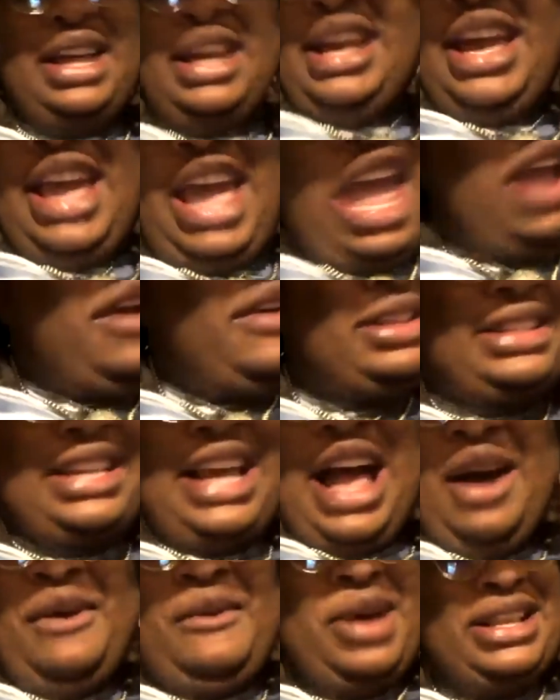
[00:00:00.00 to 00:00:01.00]
Every
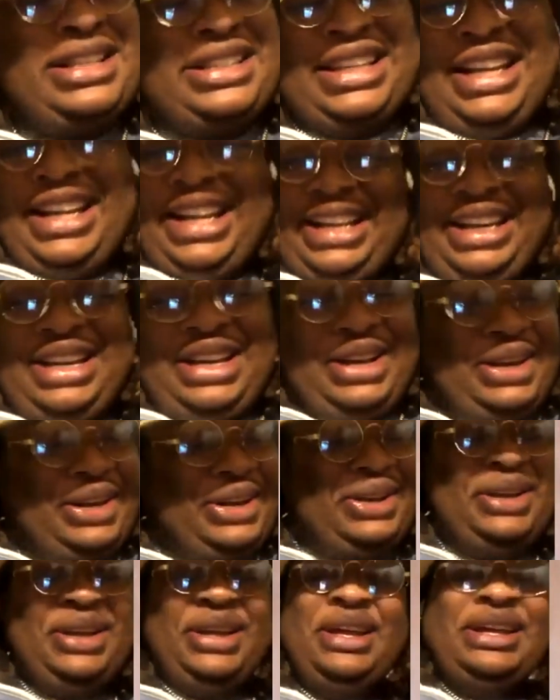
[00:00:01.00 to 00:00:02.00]
time we hit the club,
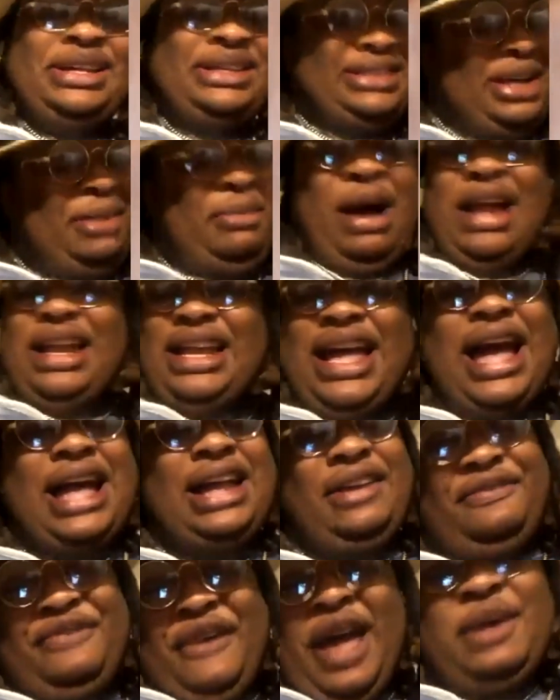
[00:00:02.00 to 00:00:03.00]
somebody got
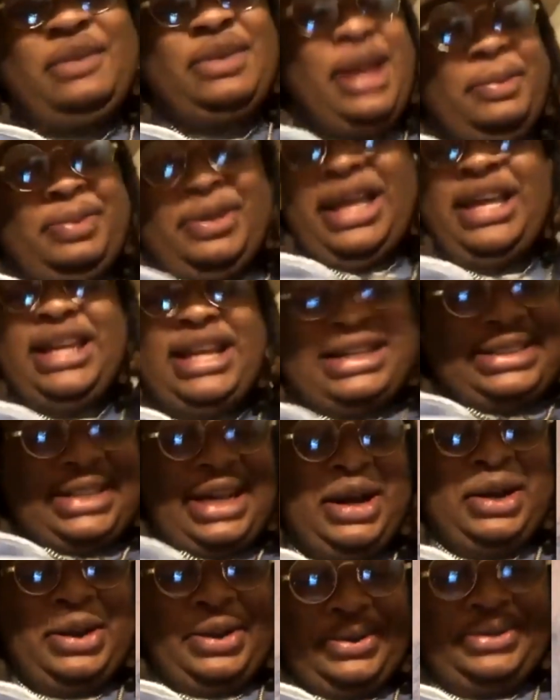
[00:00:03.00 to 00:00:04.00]
in a fight when they played that song.